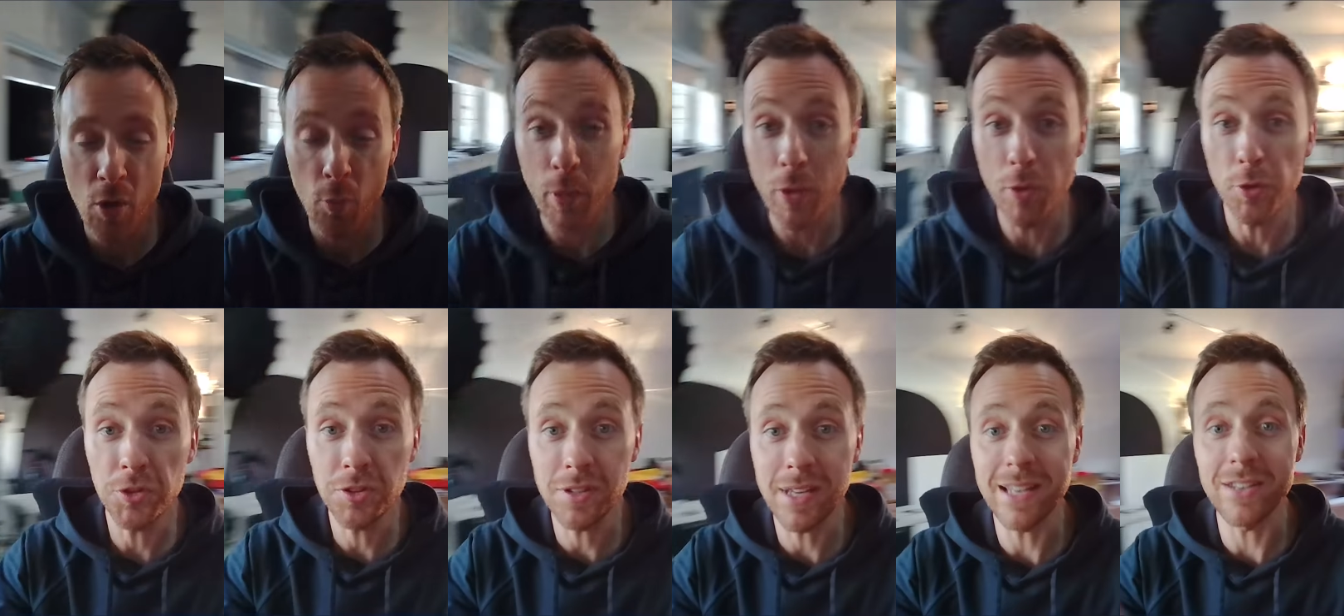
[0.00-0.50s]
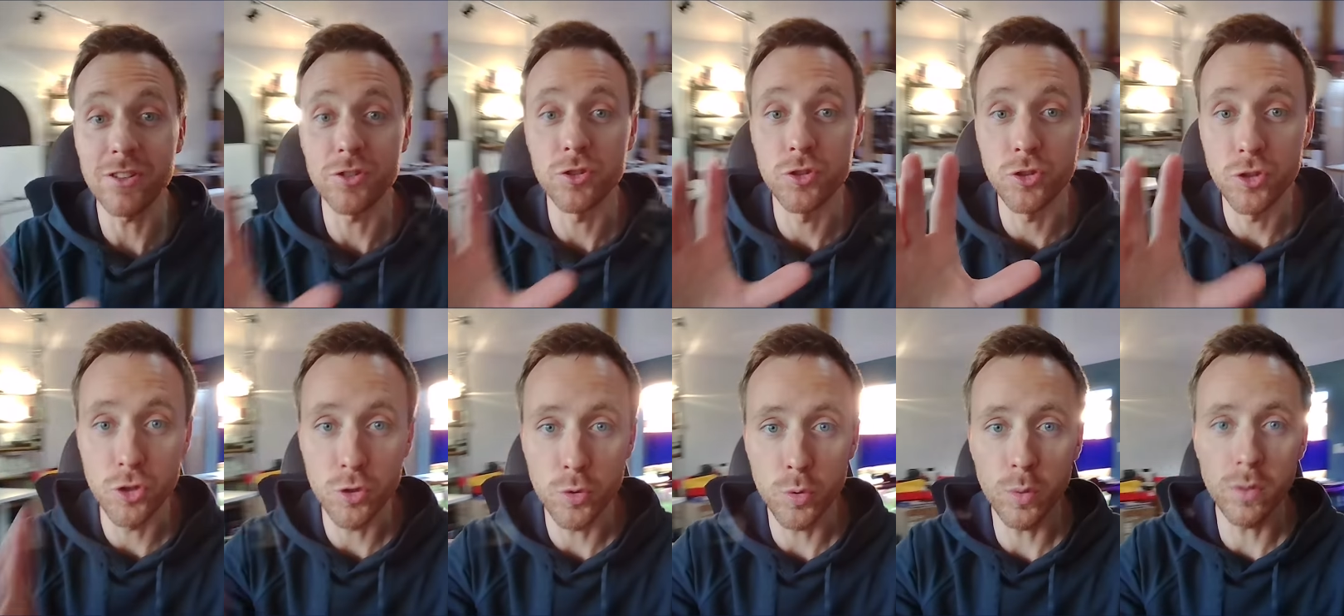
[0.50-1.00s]
We also get
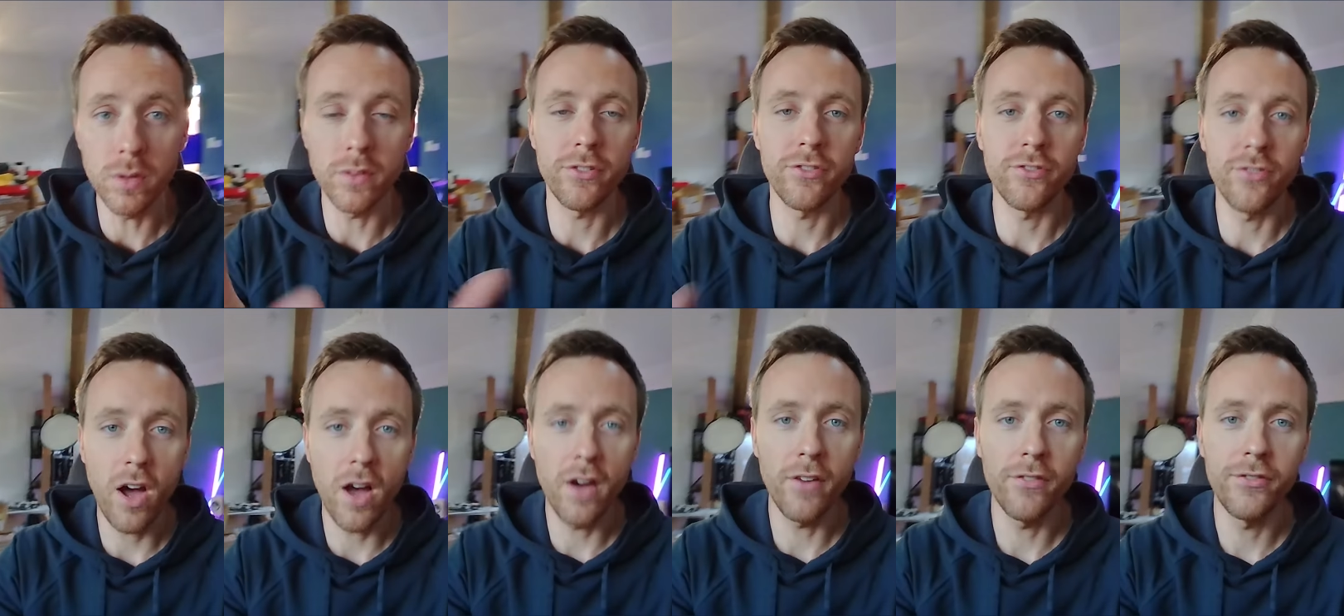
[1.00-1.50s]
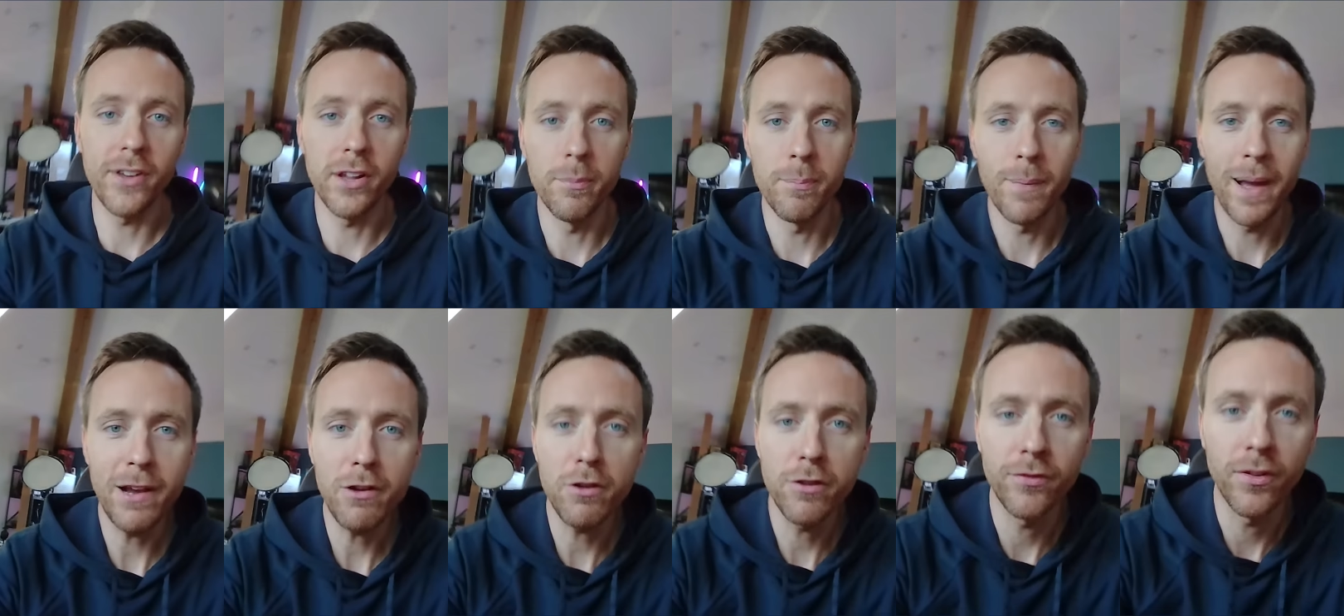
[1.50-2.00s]
dual far-field
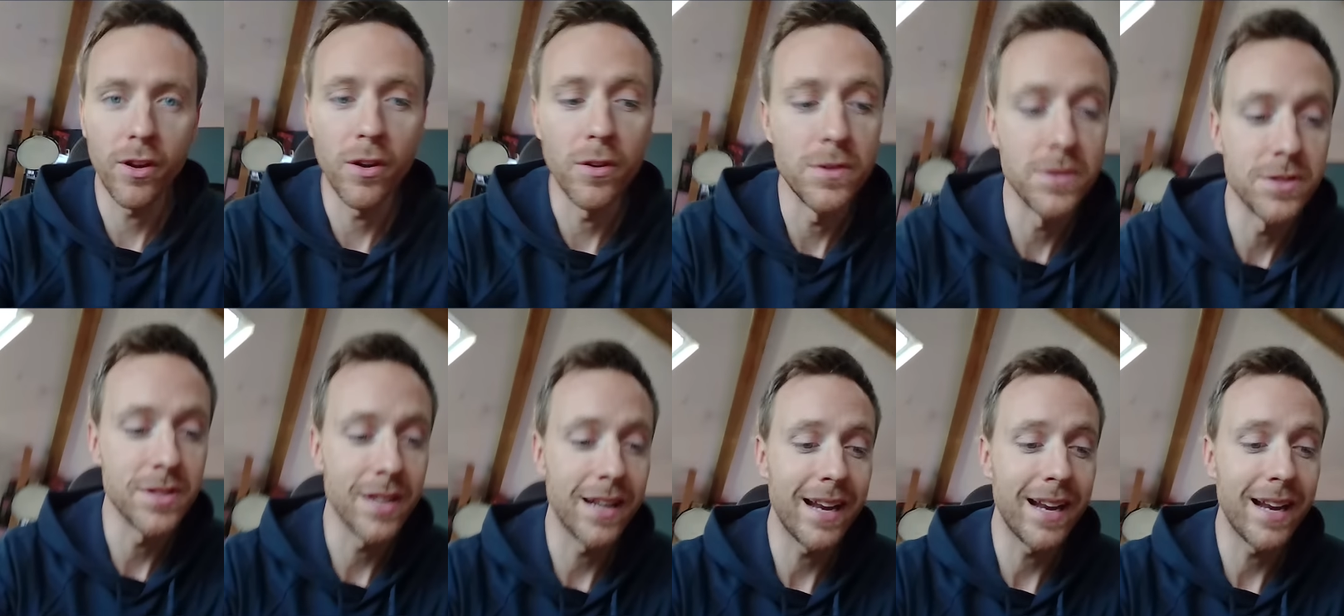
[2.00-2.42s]
microphones,